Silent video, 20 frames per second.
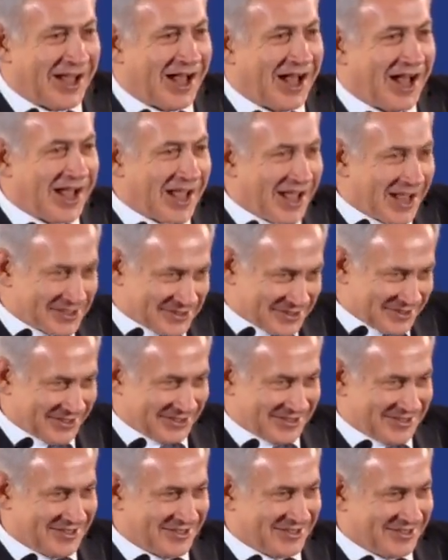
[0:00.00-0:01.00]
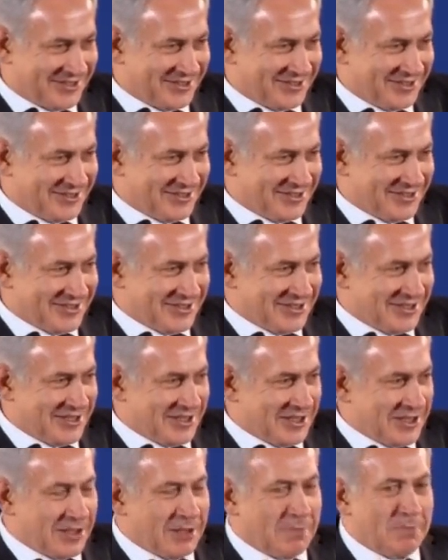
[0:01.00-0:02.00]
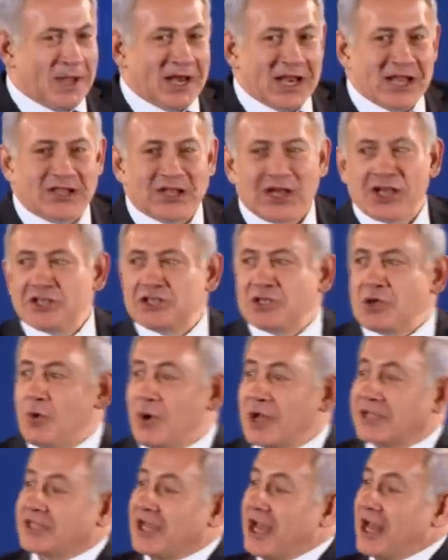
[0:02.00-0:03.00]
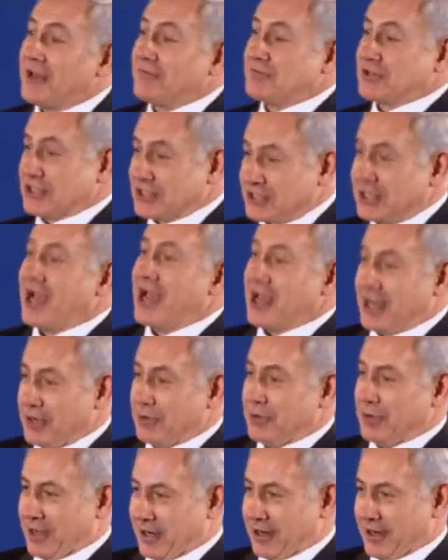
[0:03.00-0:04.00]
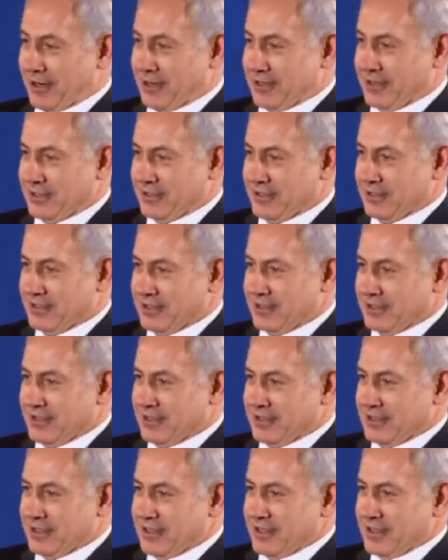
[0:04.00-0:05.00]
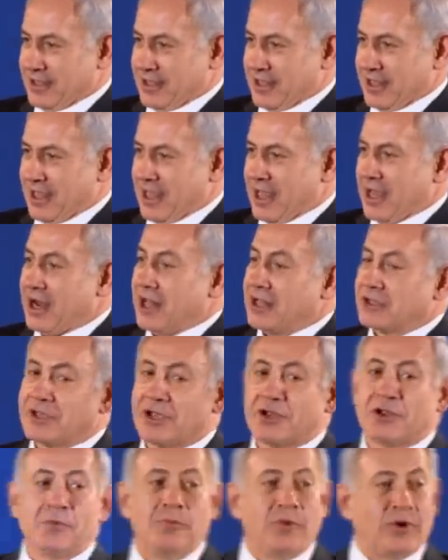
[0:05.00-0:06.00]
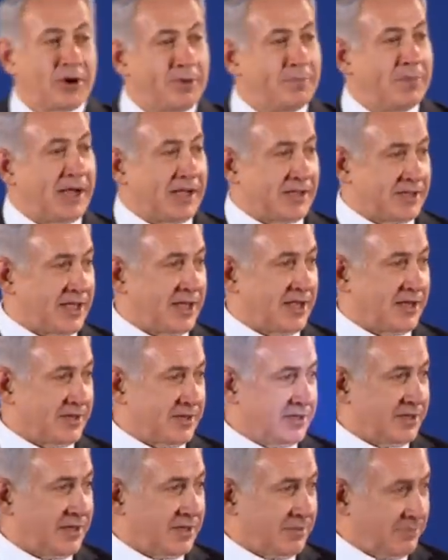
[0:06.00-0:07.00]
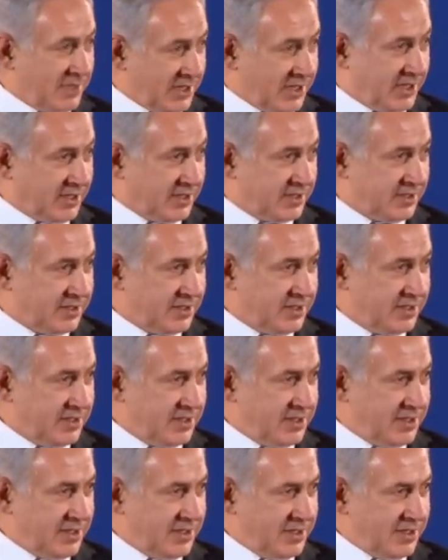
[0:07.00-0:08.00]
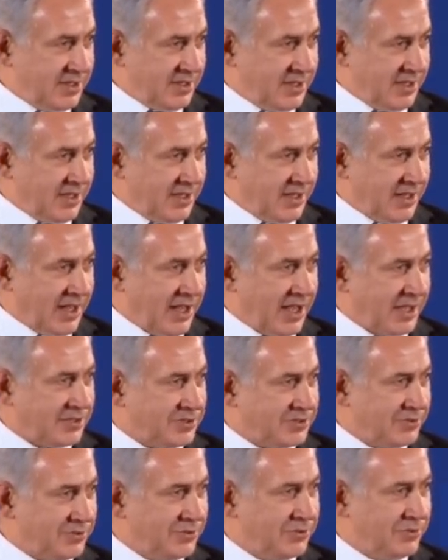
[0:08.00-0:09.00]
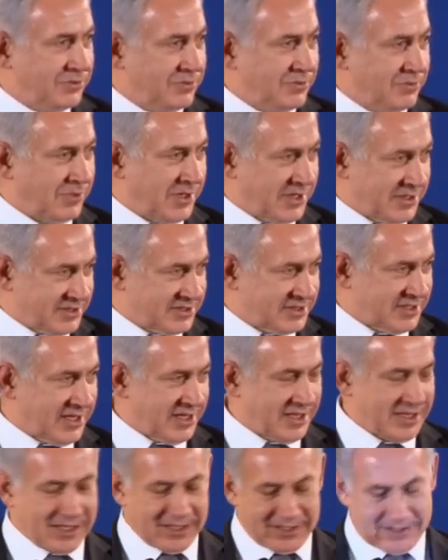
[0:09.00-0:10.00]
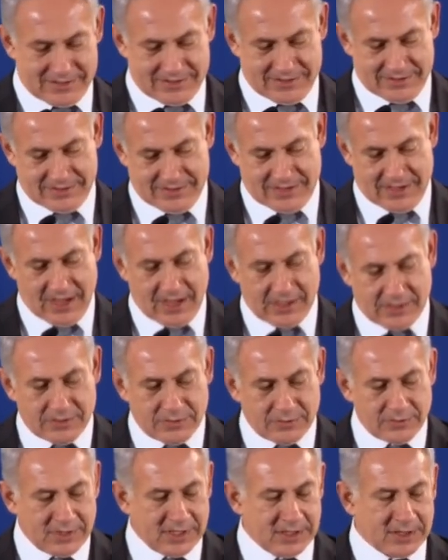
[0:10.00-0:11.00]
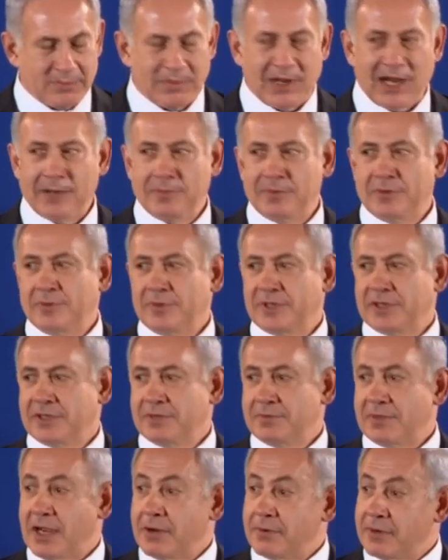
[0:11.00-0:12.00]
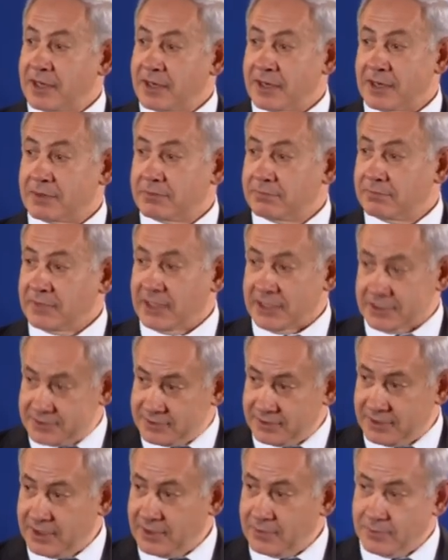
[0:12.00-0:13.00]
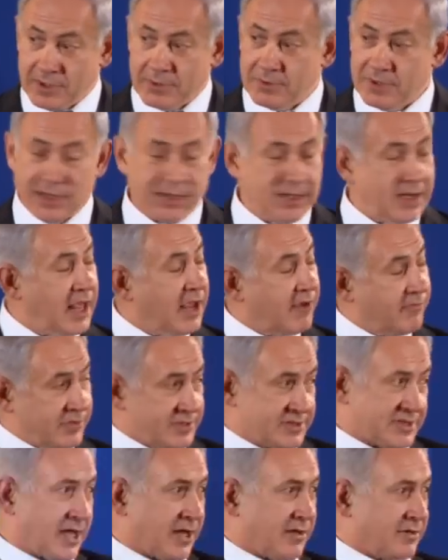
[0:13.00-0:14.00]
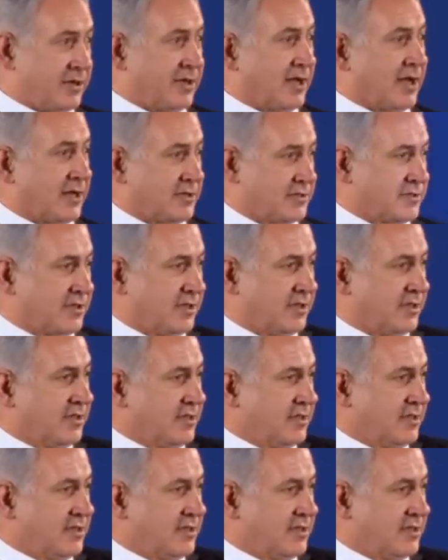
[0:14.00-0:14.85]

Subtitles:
I asked it. But it tells you what kind of society we are. And I'll tell you more about that in a minute. I do want to say that I do read the Bible with him. I read it yesterday. We read it every Saturday, actually.